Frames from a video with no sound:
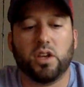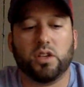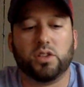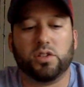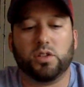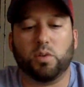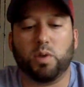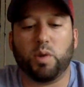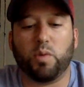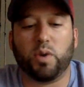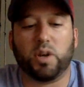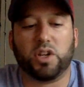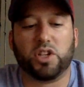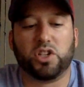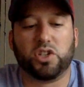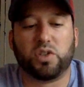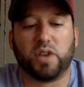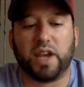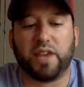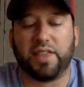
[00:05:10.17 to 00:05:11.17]
So we want to
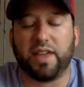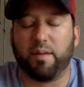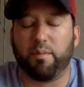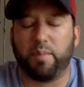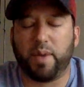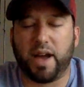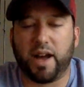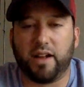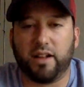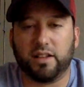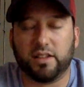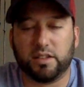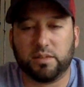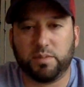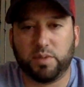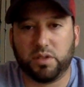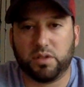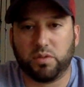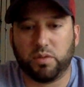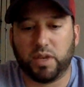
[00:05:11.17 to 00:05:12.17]
strike that balance
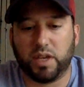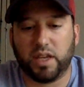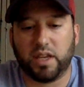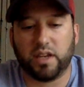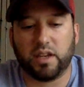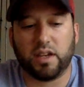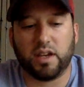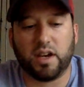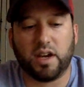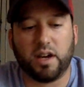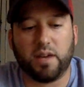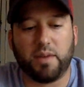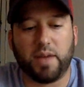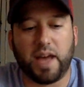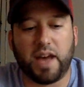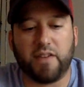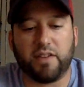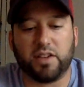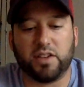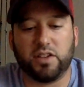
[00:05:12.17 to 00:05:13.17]
between
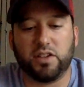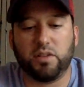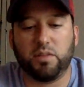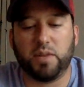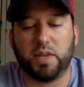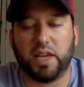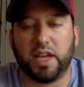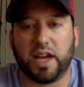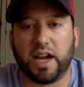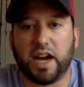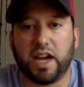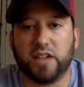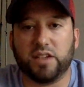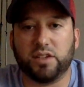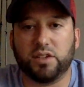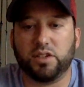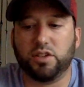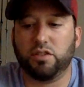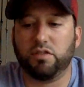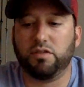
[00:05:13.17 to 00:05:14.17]
having too many guides
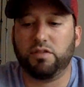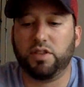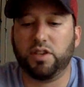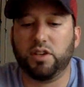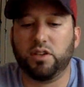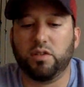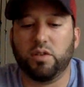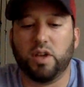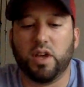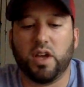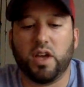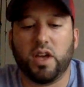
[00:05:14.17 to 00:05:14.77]
and too few.